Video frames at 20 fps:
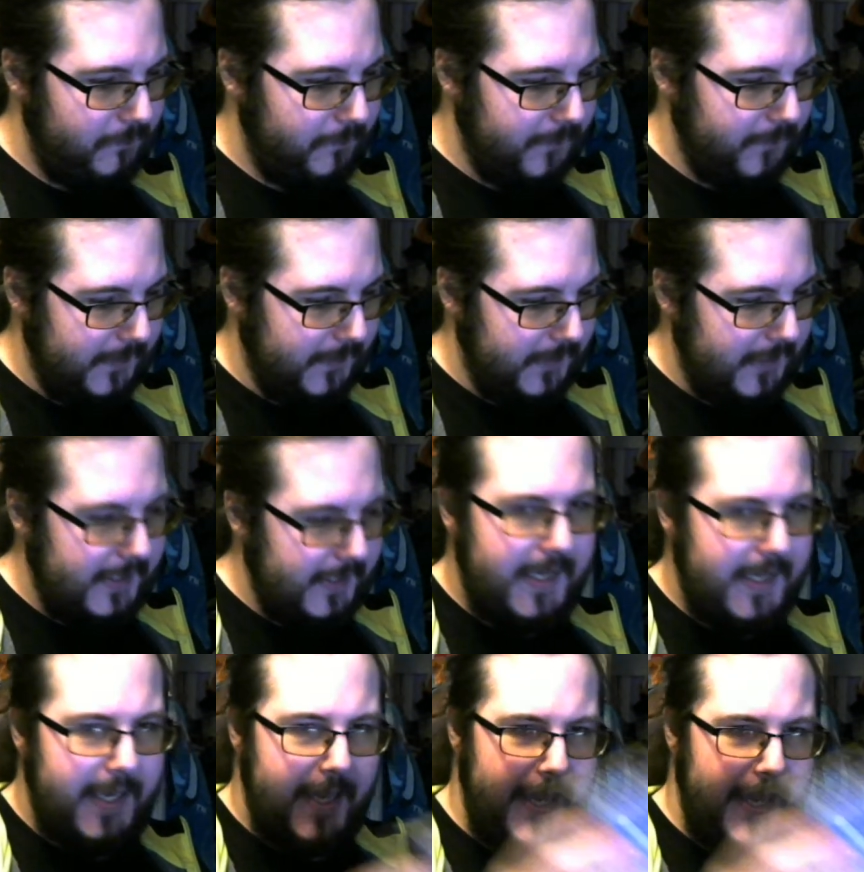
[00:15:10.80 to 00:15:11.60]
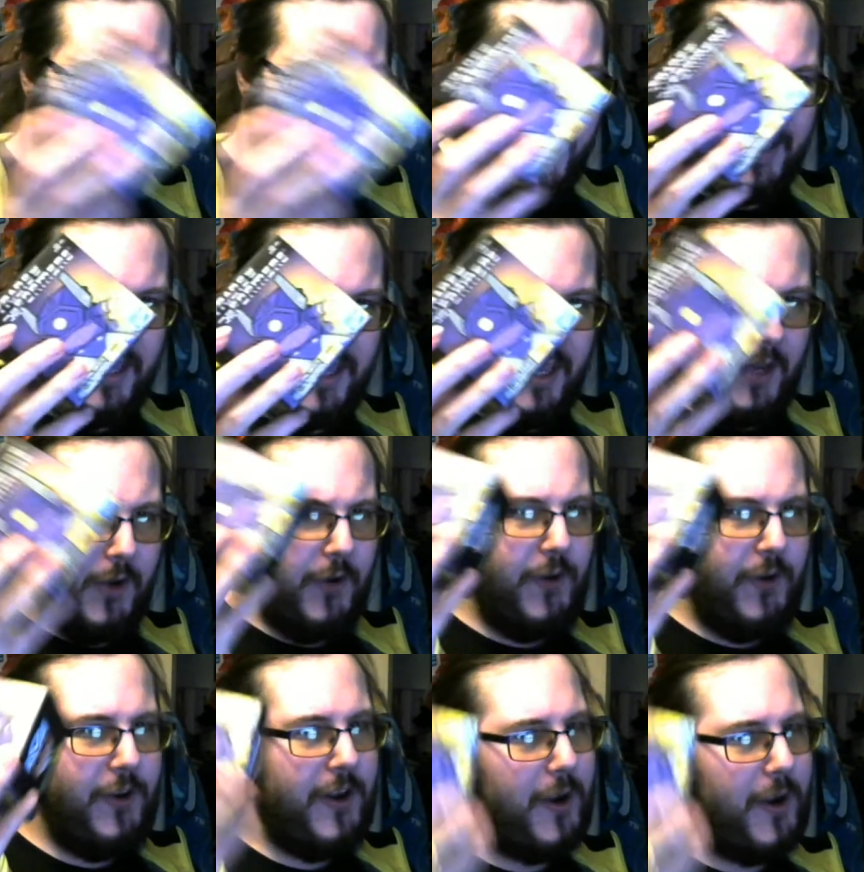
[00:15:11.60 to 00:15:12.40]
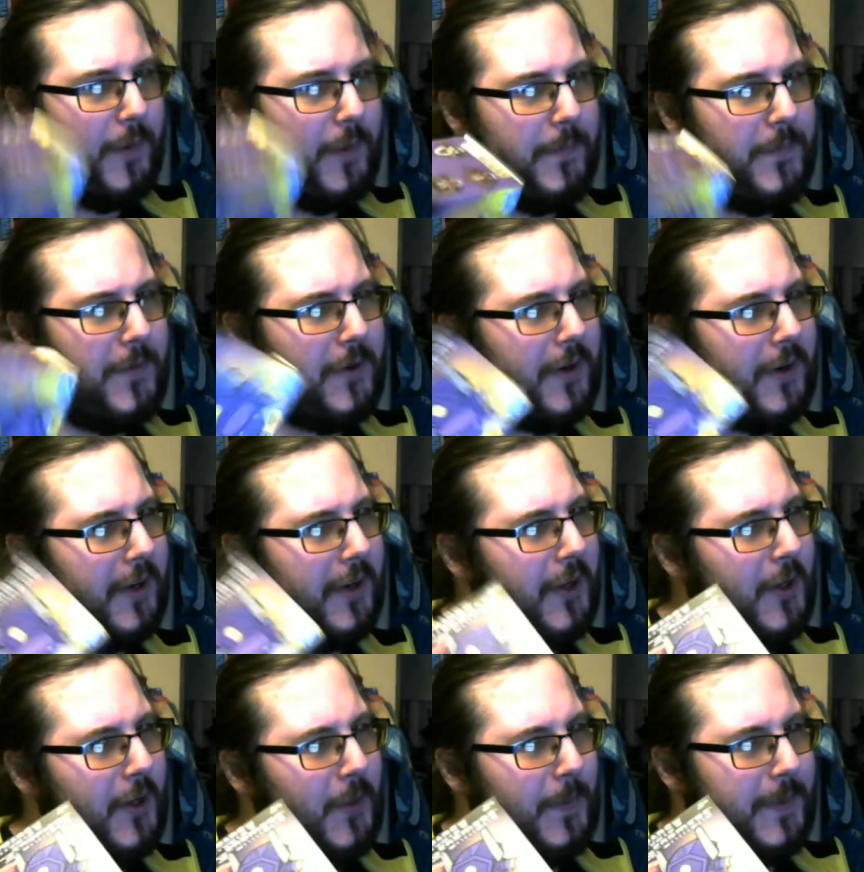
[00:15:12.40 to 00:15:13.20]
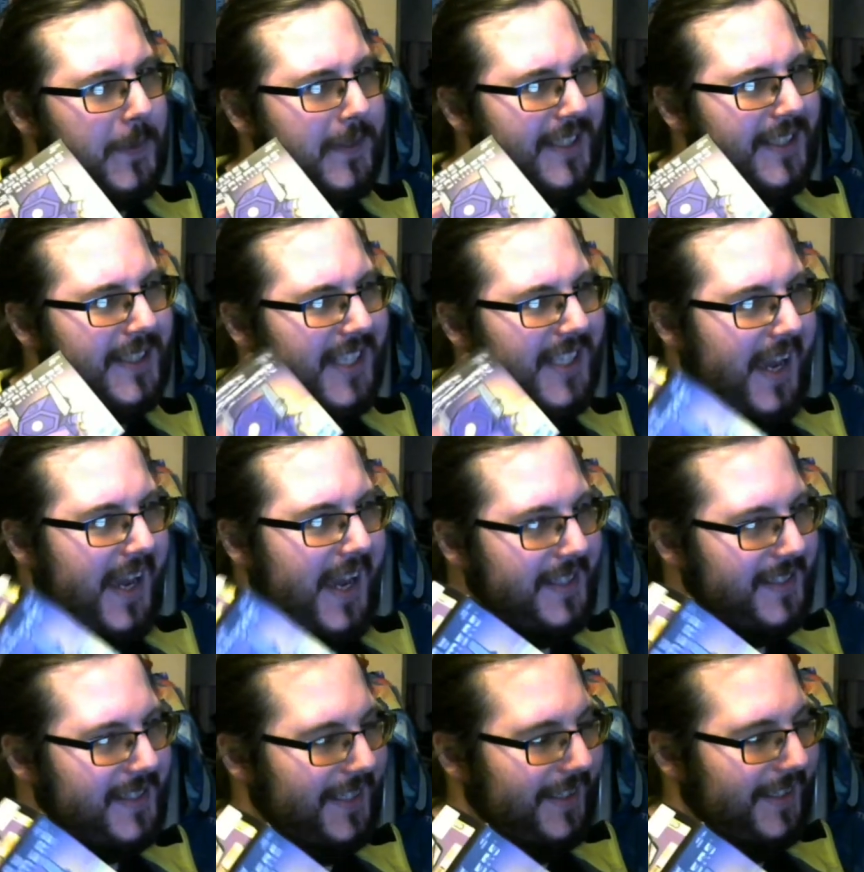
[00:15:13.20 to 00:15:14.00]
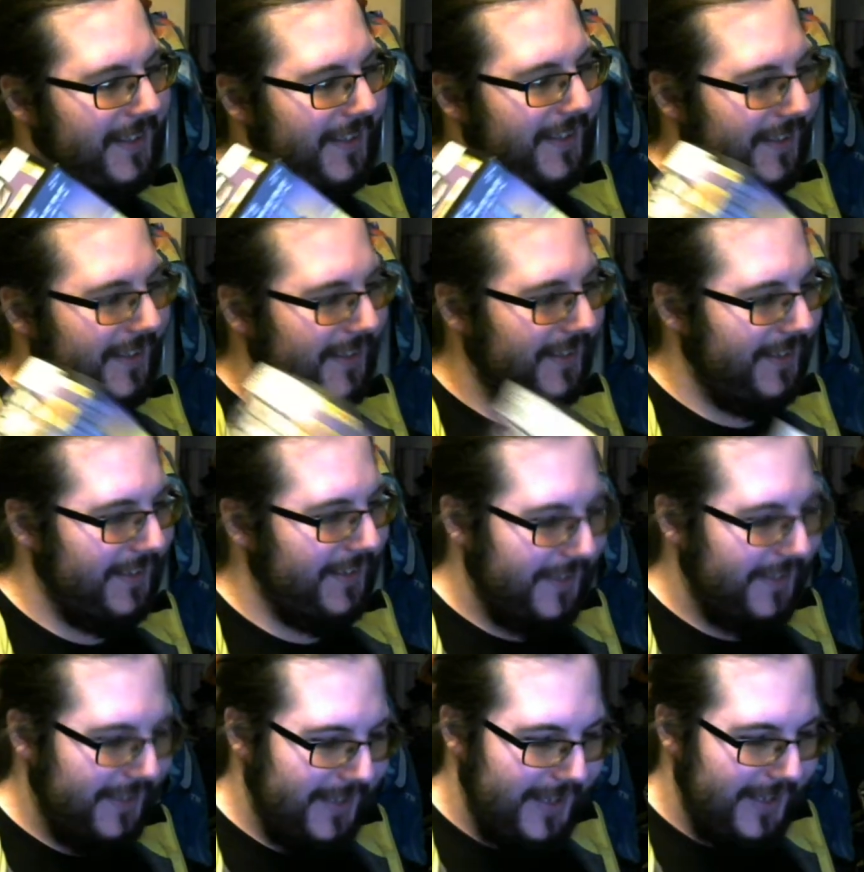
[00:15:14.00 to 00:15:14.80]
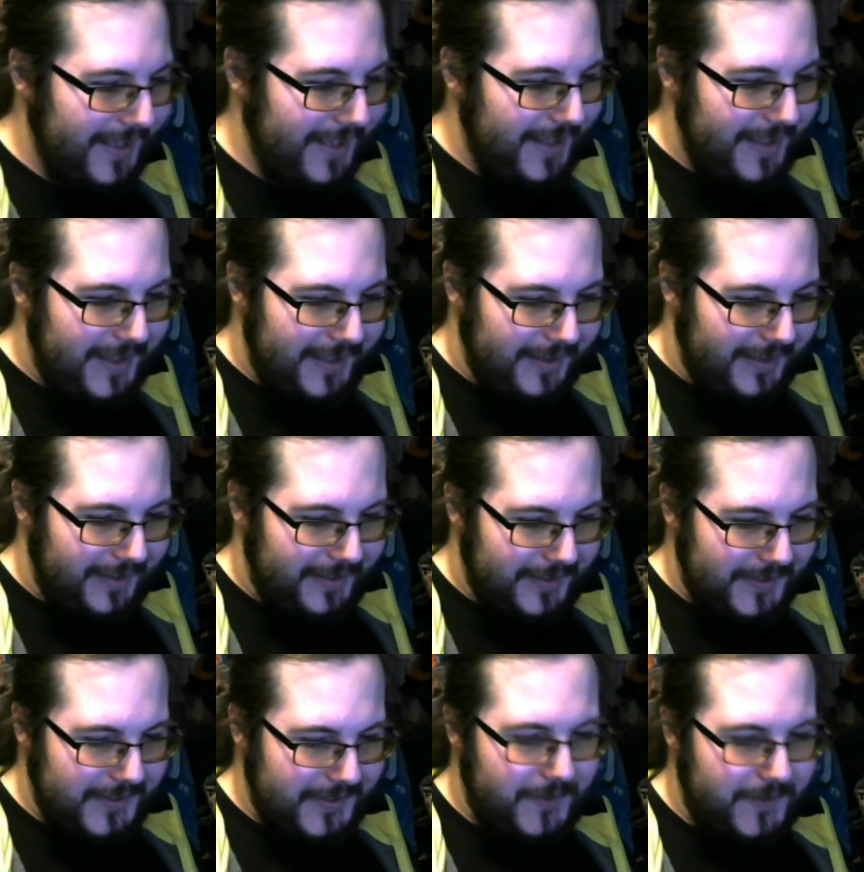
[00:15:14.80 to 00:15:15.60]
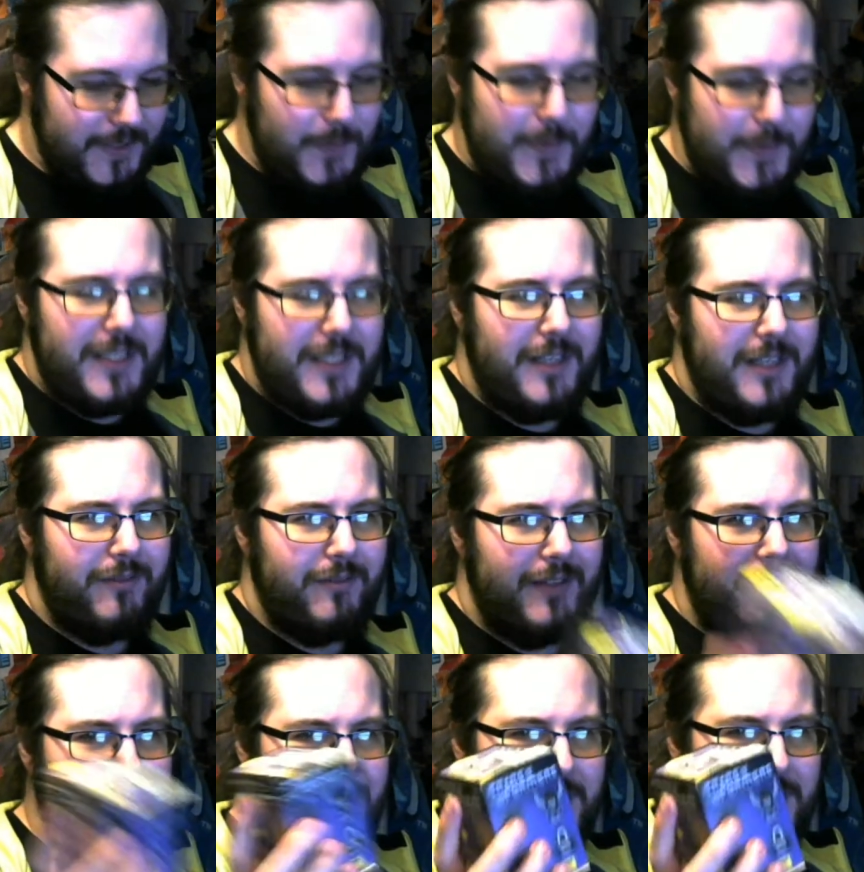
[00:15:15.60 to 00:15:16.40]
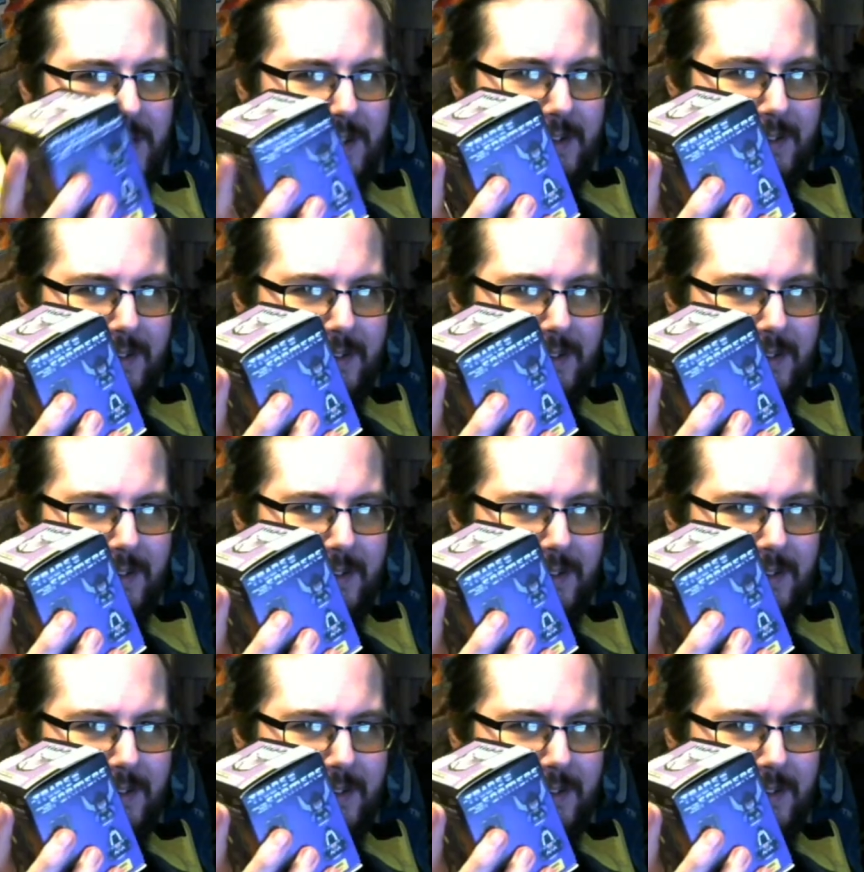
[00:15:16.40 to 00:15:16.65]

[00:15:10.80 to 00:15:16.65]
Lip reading: yeah. No, I'm not going to open this yet. There is a particular reason,